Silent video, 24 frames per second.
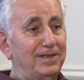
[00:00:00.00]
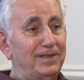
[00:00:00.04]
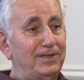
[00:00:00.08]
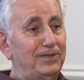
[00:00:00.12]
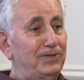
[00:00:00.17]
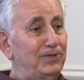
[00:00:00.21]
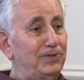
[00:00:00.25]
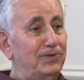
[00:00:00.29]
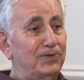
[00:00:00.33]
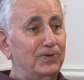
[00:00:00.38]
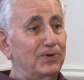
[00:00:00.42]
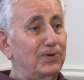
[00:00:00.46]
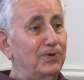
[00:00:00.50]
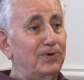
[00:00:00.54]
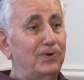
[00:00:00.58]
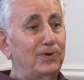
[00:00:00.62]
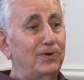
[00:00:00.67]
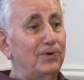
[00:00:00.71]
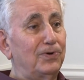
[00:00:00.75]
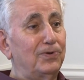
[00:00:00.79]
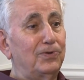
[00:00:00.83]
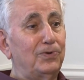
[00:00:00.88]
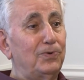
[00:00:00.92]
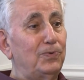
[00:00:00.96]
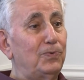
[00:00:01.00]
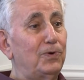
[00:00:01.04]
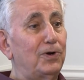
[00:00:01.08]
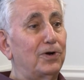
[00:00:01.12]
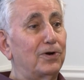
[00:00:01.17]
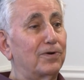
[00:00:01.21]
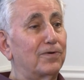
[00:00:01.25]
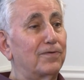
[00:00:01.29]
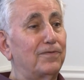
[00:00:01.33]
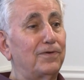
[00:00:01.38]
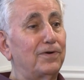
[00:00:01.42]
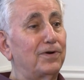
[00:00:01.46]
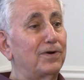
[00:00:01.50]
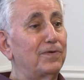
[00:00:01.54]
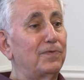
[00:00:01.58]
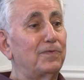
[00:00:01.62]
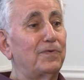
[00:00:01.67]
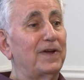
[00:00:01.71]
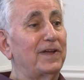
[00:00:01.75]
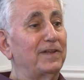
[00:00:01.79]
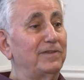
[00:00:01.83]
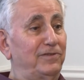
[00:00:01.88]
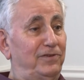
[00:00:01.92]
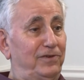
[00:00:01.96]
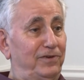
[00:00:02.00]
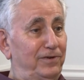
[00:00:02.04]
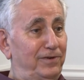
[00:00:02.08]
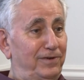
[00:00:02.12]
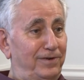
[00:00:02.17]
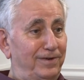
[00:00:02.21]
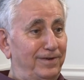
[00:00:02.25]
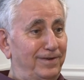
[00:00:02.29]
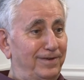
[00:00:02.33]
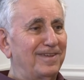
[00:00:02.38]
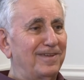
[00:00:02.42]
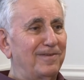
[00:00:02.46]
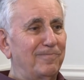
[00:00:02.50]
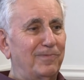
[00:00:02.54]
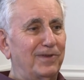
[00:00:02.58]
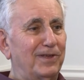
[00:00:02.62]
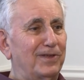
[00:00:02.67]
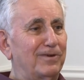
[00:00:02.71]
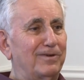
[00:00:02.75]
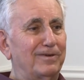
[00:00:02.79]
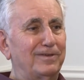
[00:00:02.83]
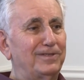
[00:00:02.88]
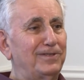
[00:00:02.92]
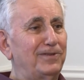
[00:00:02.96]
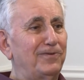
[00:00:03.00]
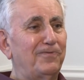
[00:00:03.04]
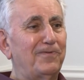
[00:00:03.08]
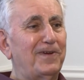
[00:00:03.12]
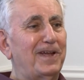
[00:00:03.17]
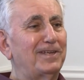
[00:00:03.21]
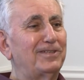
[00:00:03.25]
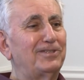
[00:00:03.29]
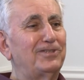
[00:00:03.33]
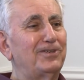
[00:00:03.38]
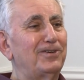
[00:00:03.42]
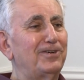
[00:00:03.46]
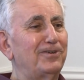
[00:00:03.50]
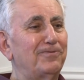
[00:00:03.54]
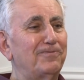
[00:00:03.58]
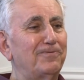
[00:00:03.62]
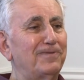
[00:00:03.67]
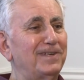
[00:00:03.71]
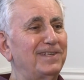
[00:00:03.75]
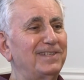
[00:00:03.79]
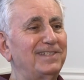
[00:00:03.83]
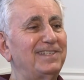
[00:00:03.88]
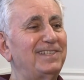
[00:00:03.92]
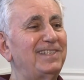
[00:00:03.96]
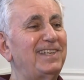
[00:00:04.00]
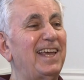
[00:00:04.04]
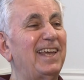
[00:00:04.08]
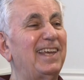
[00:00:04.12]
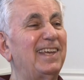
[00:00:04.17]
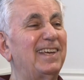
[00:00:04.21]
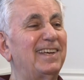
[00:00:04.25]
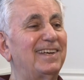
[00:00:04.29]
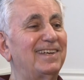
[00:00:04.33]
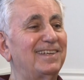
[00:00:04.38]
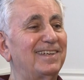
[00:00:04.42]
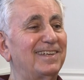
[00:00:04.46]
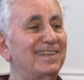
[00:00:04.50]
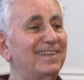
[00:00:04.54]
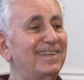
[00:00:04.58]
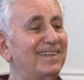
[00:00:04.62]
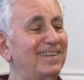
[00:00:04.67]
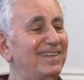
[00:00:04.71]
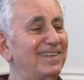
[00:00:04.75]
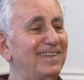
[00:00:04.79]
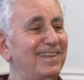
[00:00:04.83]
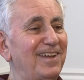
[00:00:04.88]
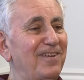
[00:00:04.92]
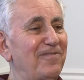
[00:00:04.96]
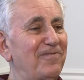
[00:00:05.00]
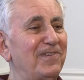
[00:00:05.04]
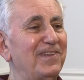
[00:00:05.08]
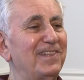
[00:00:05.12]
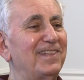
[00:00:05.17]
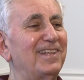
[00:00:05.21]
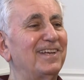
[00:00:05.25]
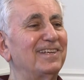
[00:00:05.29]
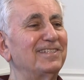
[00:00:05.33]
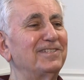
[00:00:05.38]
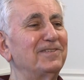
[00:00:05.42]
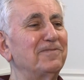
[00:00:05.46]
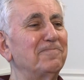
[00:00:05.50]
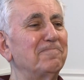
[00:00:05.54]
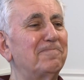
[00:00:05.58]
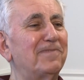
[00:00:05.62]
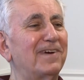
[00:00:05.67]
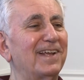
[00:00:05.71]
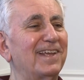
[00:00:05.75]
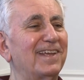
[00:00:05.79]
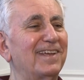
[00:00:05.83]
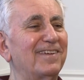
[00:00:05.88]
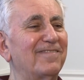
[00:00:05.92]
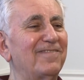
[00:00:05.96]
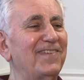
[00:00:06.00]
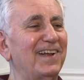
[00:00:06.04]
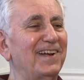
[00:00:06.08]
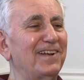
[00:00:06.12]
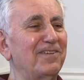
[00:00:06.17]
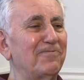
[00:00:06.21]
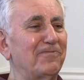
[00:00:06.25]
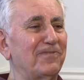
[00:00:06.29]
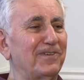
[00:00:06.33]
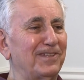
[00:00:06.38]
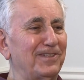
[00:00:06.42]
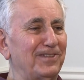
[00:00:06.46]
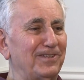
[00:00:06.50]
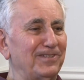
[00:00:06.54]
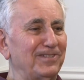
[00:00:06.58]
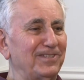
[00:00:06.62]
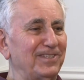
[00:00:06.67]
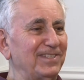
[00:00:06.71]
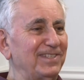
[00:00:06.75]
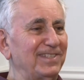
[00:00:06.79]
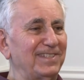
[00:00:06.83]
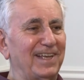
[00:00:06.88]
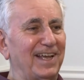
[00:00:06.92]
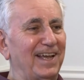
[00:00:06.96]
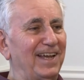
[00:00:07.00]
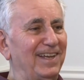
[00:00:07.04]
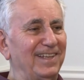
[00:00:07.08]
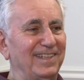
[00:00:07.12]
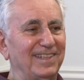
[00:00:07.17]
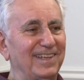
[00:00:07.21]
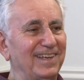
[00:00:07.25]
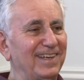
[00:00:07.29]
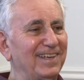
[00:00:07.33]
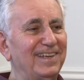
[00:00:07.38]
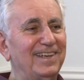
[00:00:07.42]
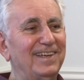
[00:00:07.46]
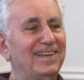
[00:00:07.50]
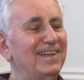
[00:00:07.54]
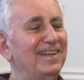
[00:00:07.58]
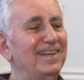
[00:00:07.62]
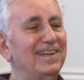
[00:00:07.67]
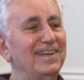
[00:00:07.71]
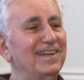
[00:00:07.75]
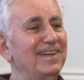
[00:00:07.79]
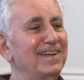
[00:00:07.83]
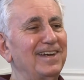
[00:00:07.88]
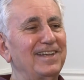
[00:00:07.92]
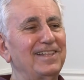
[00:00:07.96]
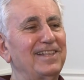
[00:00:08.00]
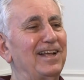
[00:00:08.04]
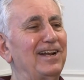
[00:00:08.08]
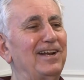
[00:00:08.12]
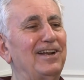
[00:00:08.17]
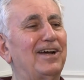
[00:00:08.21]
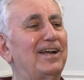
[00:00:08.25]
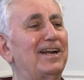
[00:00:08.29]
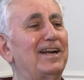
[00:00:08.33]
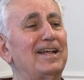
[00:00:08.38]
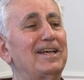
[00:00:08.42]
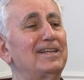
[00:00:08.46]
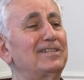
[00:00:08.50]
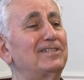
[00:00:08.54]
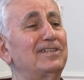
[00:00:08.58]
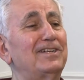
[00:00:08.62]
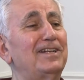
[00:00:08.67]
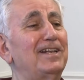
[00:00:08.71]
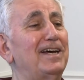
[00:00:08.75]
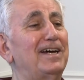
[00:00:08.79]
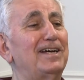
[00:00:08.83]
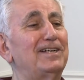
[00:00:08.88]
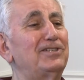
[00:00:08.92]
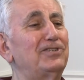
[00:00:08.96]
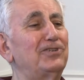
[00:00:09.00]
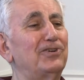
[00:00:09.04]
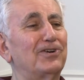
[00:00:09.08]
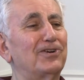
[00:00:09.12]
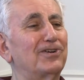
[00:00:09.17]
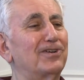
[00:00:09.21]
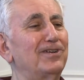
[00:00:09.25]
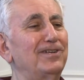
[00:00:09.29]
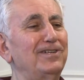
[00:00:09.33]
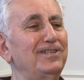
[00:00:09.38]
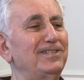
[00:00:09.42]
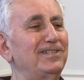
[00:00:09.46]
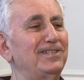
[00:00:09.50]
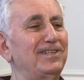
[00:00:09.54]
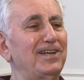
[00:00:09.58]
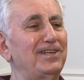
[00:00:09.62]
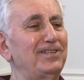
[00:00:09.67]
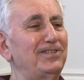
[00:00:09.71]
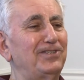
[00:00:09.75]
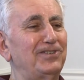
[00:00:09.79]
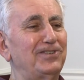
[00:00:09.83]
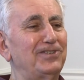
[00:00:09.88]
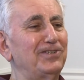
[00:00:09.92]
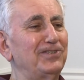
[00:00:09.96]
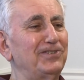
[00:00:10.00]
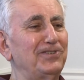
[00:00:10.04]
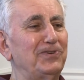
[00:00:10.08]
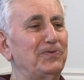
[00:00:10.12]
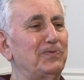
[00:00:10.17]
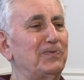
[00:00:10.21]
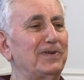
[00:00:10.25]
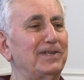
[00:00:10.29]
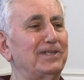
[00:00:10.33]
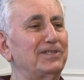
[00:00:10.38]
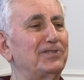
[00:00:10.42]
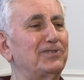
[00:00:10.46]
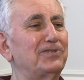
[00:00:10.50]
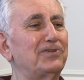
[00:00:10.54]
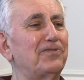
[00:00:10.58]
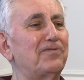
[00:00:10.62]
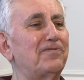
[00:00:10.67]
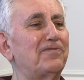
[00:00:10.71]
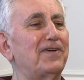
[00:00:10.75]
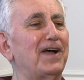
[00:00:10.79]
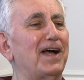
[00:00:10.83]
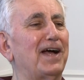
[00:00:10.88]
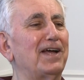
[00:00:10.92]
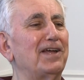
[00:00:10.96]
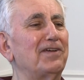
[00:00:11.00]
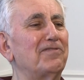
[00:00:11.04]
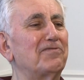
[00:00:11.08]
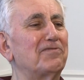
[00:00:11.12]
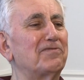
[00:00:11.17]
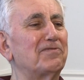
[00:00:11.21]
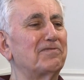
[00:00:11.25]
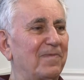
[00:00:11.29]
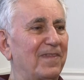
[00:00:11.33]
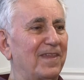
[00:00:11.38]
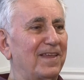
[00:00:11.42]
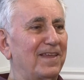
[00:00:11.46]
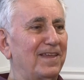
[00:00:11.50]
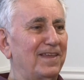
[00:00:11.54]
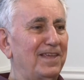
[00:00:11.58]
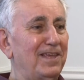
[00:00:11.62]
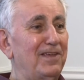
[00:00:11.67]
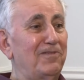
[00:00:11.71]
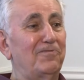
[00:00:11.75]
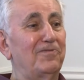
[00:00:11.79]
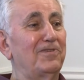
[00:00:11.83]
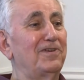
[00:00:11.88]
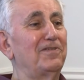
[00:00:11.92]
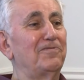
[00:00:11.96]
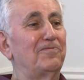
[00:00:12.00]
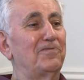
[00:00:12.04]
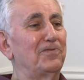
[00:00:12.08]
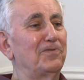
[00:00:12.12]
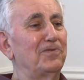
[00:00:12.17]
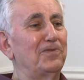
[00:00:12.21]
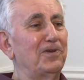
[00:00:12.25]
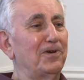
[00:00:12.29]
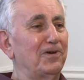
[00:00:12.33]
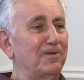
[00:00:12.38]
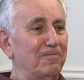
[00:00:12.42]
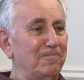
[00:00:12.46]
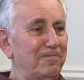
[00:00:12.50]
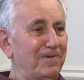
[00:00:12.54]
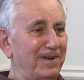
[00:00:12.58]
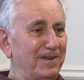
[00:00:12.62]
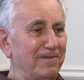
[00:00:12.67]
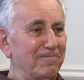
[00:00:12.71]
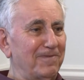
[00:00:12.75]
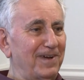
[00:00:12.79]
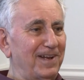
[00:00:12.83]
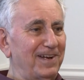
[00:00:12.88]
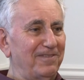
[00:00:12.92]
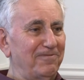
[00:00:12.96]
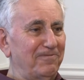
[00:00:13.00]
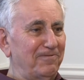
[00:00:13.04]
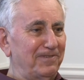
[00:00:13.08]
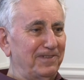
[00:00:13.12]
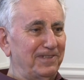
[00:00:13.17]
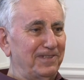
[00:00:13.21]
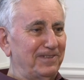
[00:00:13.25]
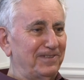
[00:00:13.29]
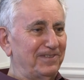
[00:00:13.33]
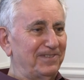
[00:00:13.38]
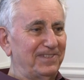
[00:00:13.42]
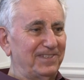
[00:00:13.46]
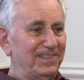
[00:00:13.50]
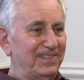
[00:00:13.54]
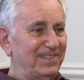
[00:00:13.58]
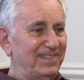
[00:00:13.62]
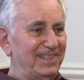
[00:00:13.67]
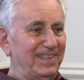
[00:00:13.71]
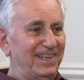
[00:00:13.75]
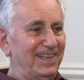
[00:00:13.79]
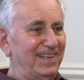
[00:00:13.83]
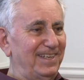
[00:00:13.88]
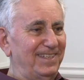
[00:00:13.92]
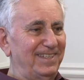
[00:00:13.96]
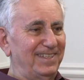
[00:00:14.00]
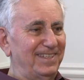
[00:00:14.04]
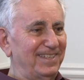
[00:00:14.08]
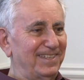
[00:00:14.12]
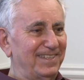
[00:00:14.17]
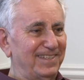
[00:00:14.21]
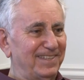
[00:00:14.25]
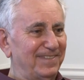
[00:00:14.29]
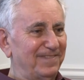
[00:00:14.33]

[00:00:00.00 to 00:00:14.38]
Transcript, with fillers: is go to work for a venture, because the venture will sink if it doesn't bring benefit to society. In a large, large organization, you will survive, even if you don't bring benefit to society.